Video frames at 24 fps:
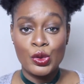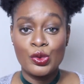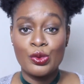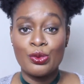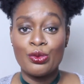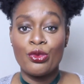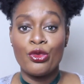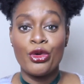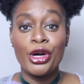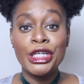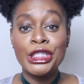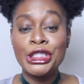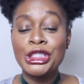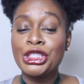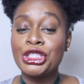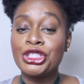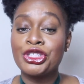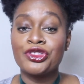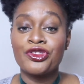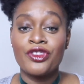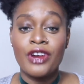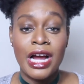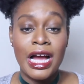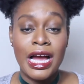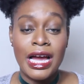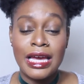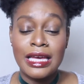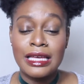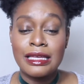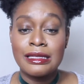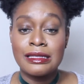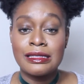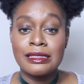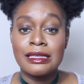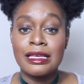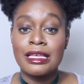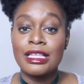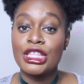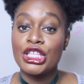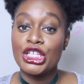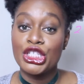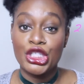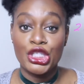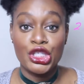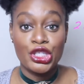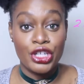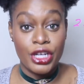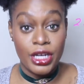to moisturize
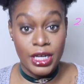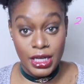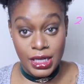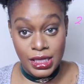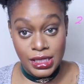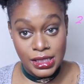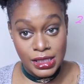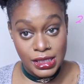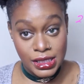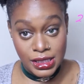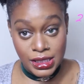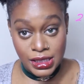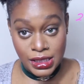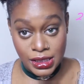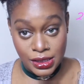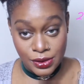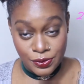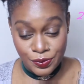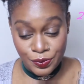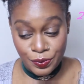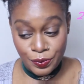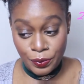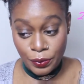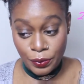the strands.